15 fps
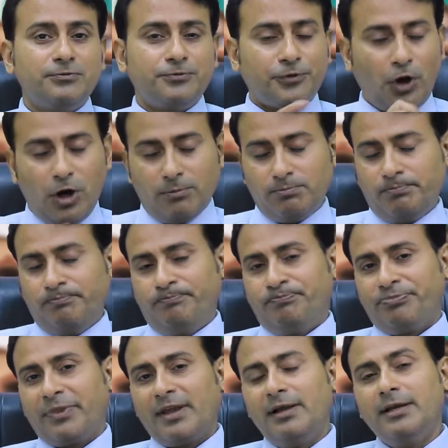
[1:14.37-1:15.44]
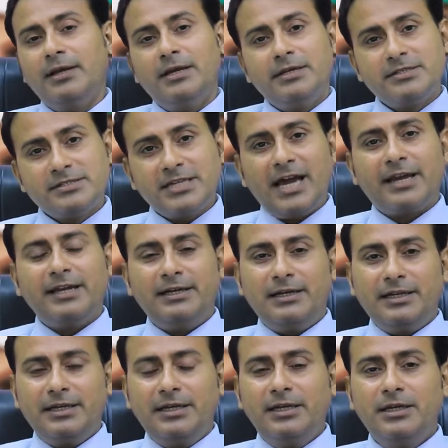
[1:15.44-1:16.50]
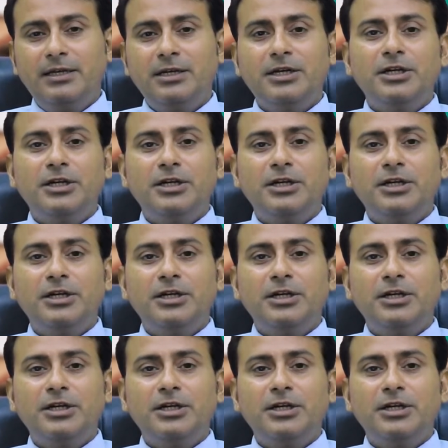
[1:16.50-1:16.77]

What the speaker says: from. Secondly,